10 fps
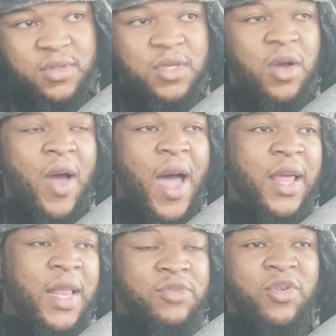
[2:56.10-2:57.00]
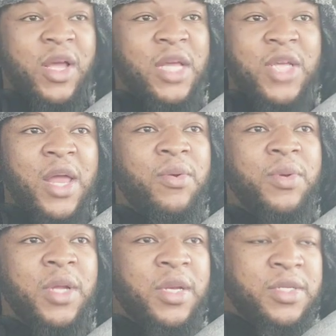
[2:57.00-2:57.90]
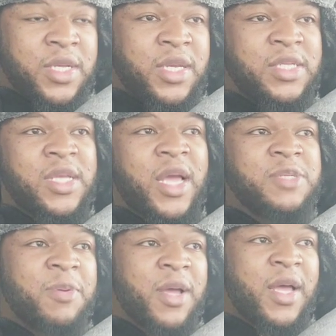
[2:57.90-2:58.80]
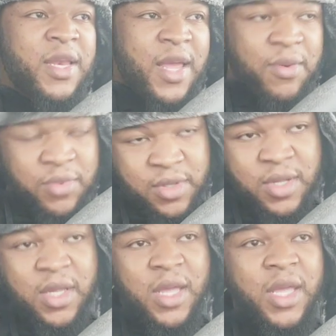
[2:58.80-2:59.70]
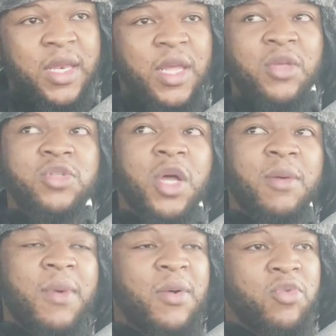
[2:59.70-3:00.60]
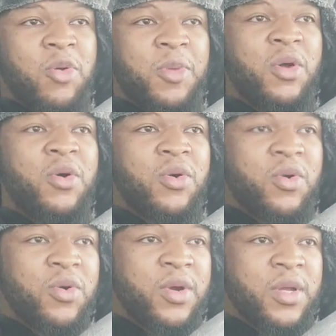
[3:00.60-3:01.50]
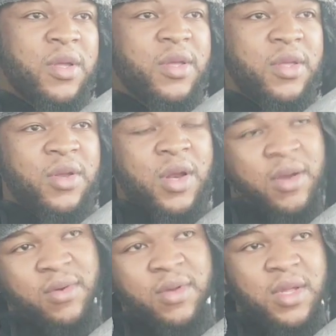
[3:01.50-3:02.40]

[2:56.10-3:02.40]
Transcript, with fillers: So I, that's why I, I, don't understand the science behind that one. And then you talk about Romeo Okwara, you know,